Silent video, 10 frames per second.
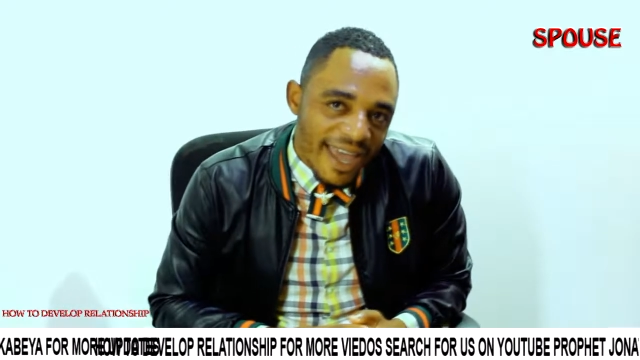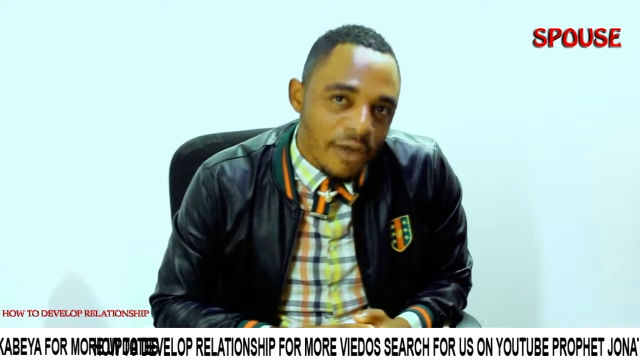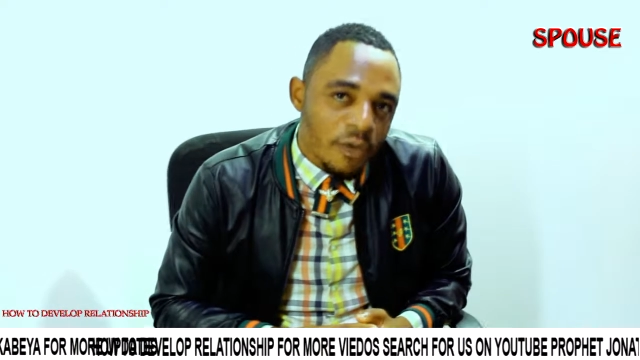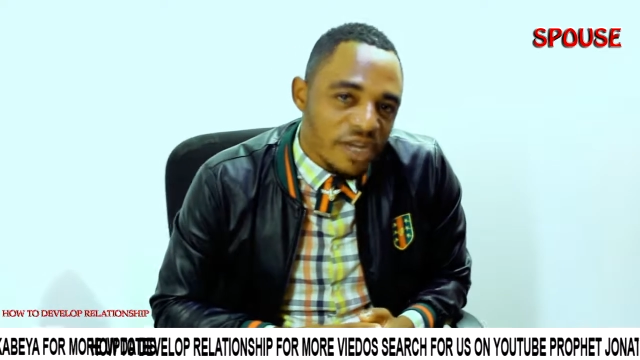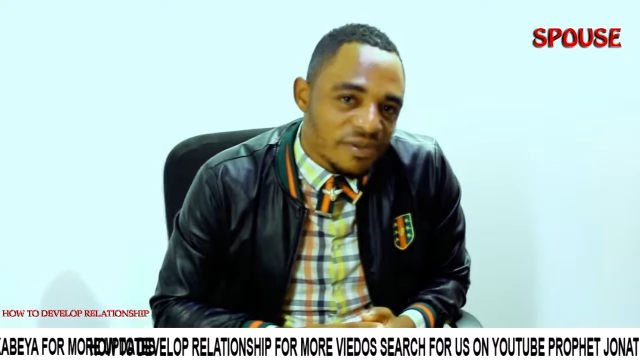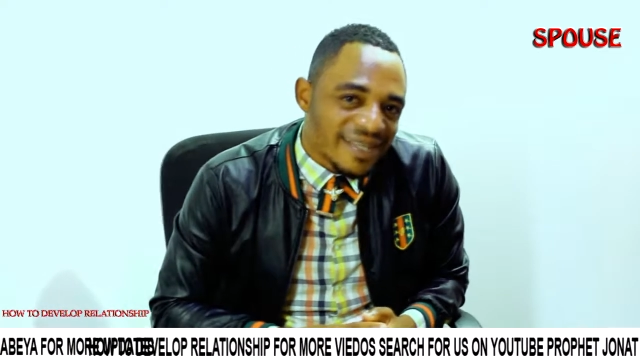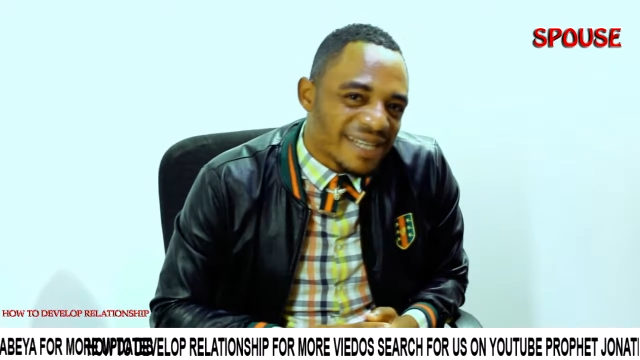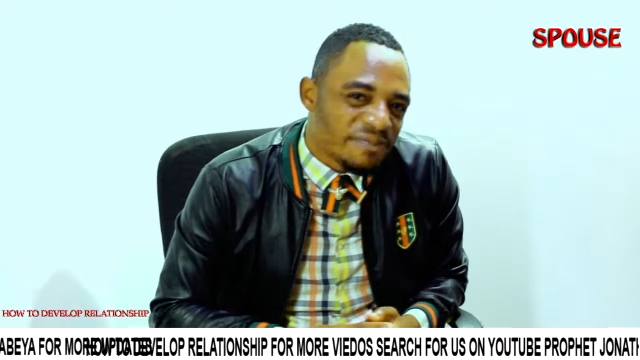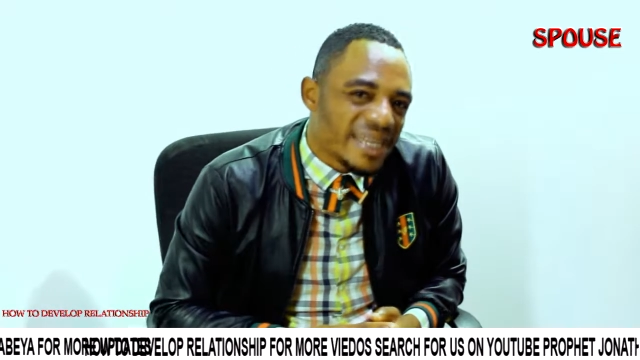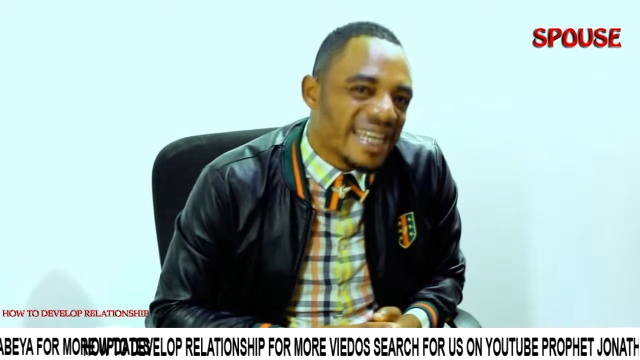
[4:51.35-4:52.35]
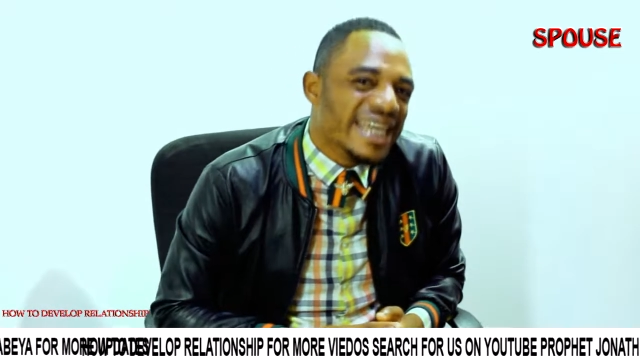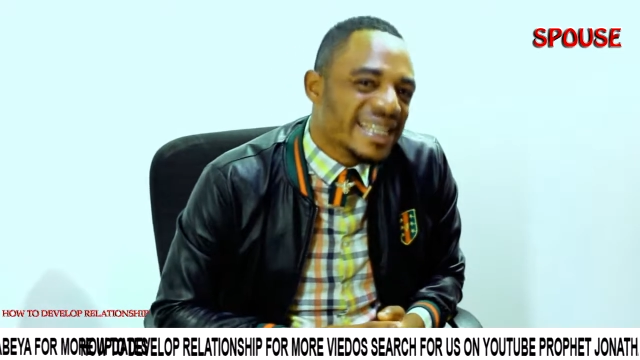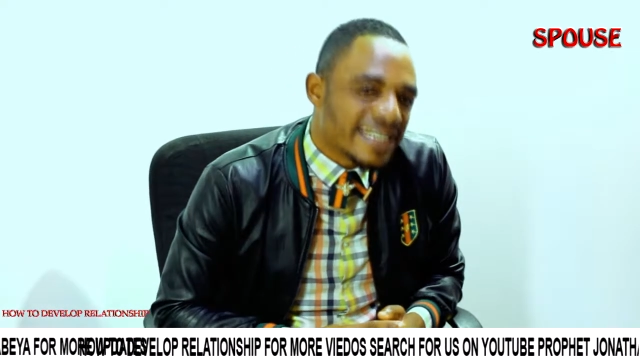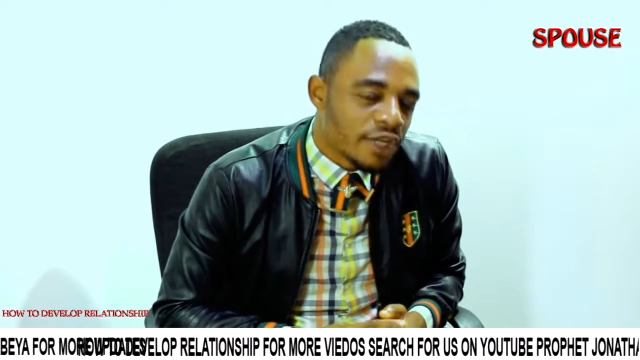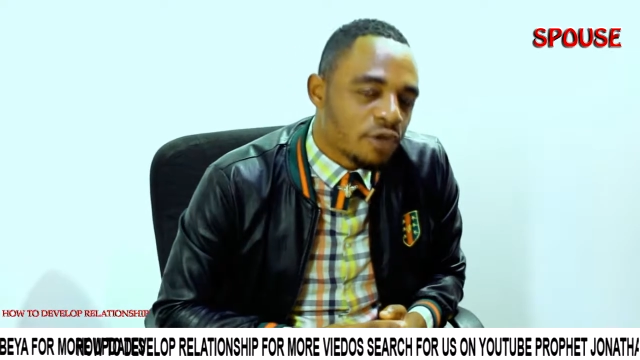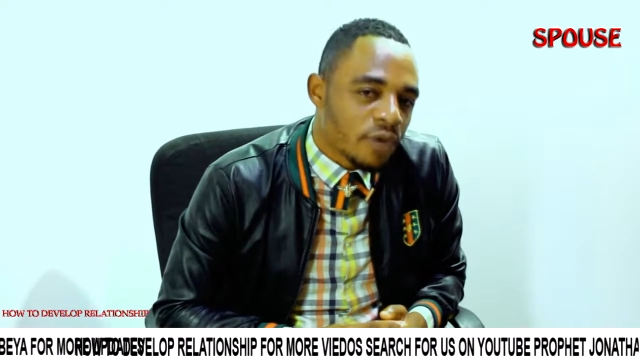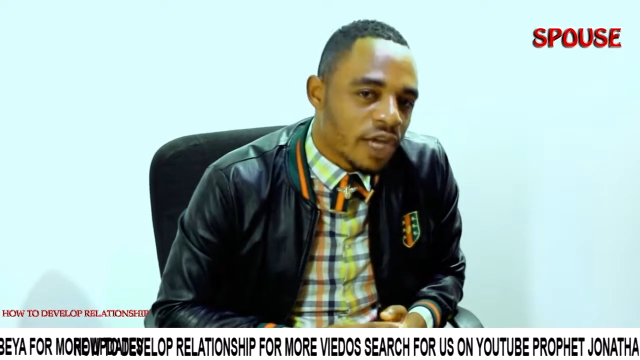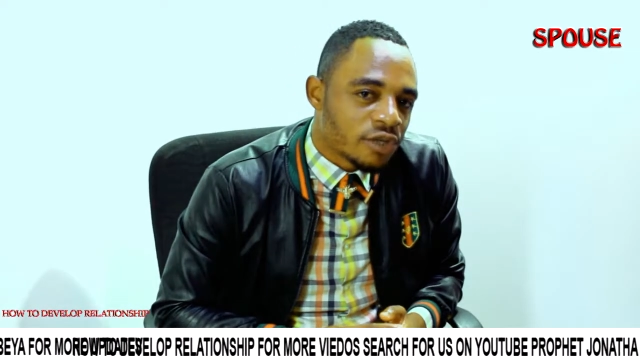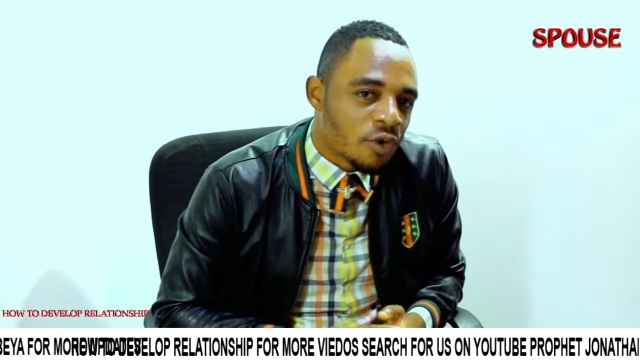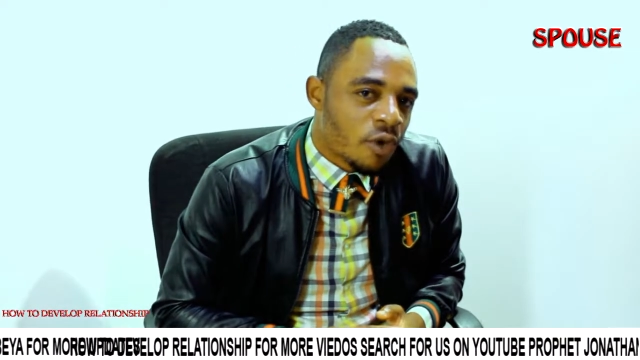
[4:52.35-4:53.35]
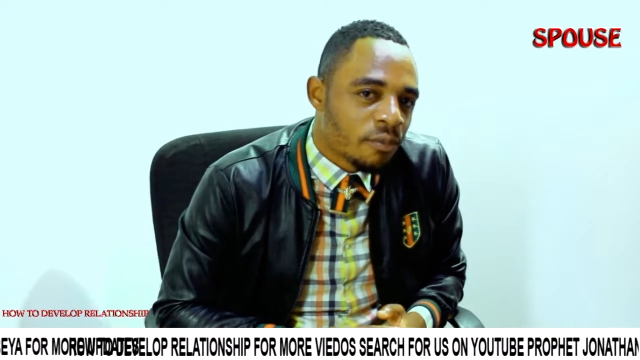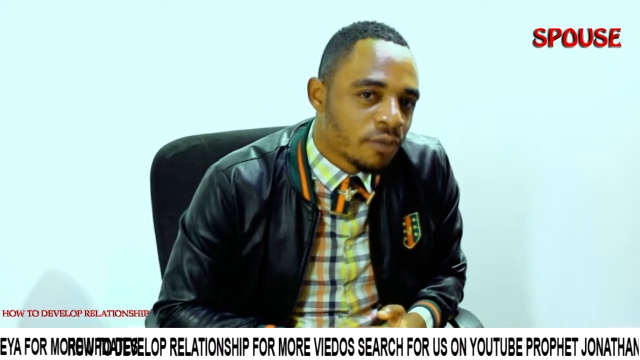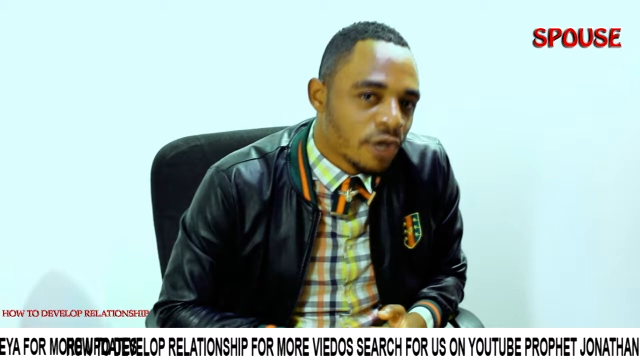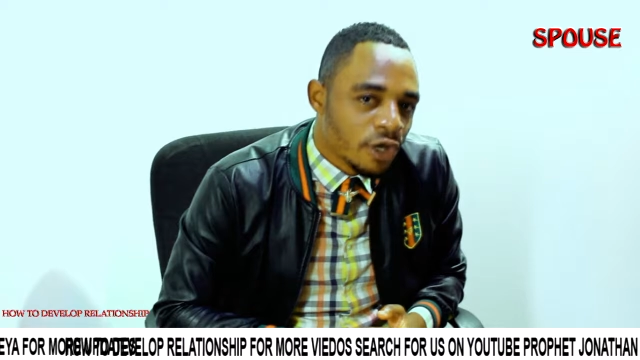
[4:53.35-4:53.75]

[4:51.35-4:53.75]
And when you start hitting you at home,